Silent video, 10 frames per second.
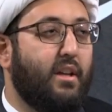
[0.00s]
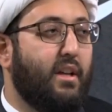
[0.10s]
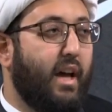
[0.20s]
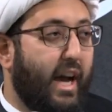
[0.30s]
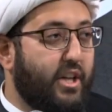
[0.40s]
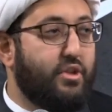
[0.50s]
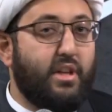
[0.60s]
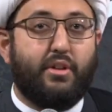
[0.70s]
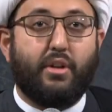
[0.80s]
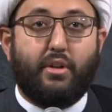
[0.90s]
actually
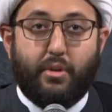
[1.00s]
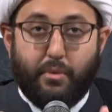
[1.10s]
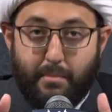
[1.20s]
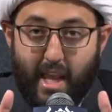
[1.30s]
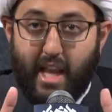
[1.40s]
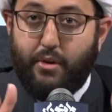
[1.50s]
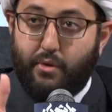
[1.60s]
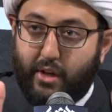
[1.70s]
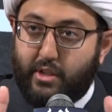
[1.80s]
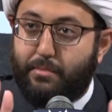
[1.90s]
the main
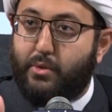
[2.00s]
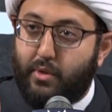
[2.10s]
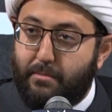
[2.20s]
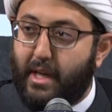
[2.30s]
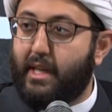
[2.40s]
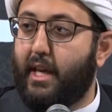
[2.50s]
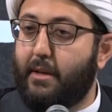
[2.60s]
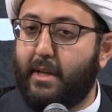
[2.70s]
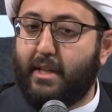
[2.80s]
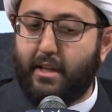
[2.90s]
route between Mecca and
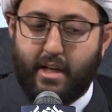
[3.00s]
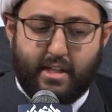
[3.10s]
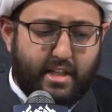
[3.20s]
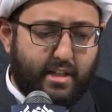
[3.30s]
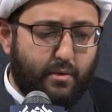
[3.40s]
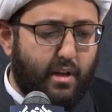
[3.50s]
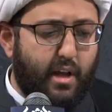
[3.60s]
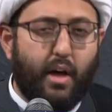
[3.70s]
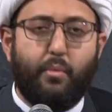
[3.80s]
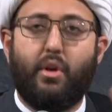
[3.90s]
Medina. He says,
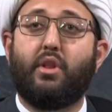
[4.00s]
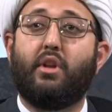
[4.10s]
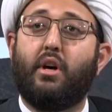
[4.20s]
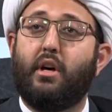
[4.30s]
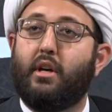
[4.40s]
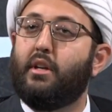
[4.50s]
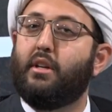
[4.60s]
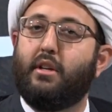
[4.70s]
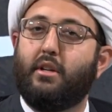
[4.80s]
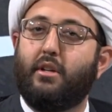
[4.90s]
La wallah,
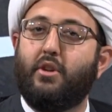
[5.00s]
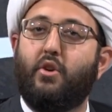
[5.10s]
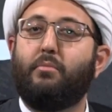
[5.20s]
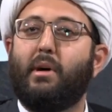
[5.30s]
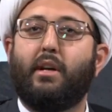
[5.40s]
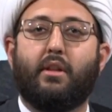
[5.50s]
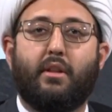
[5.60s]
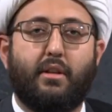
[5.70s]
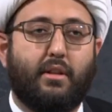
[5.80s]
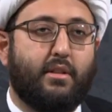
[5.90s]
no by
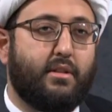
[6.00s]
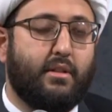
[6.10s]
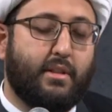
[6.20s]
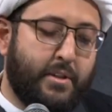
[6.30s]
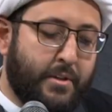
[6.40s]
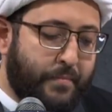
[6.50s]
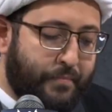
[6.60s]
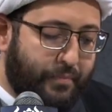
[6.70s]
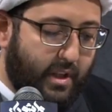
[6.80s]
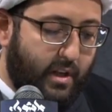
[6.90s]
Allah.
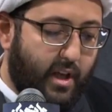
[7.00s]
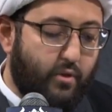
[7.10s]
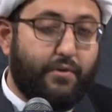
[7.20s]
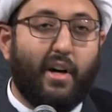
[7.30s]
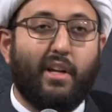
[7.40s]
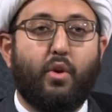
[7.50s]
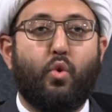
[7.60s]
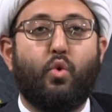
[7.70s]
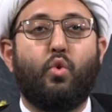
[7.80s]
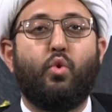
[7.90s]
La
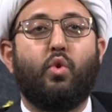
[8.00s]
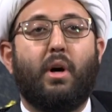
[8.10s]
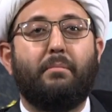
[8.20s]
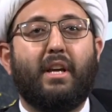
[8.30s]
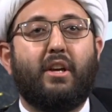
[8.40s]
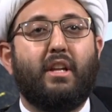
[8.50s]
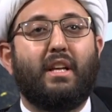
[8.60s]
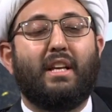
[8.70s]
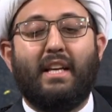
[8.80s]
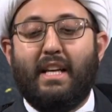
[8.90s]
ufariquhu, I'm not going
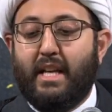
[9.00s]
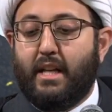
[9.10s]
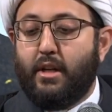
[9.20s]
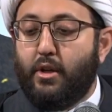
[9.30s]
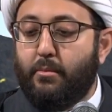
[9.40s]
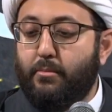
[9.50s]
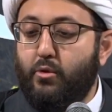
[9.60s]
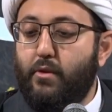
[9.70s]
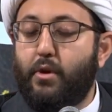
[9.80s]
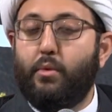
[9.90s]
to
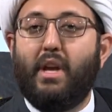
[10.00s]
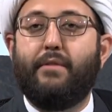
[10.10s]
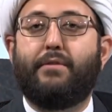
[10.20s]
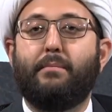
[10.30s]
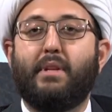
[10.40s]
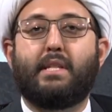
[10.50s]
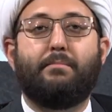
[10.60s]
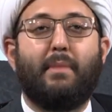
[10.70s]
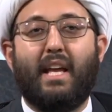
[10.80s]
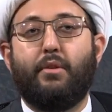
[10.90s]
move away from this
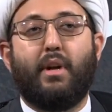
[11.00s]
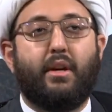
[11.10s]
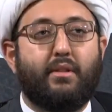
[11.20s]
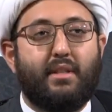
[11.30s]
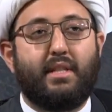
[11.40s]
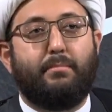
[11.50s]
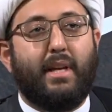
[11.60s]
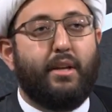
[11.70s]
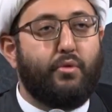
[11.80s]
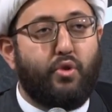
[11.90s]
main route, this
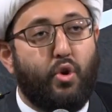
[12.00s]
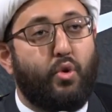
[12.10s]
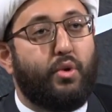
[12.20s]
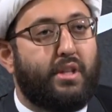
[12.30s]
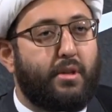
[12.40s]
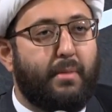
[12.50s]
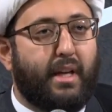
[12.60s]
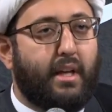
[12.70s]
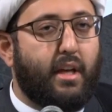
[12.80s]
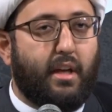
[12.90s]
main road to
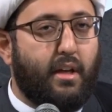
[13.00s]
Mecca.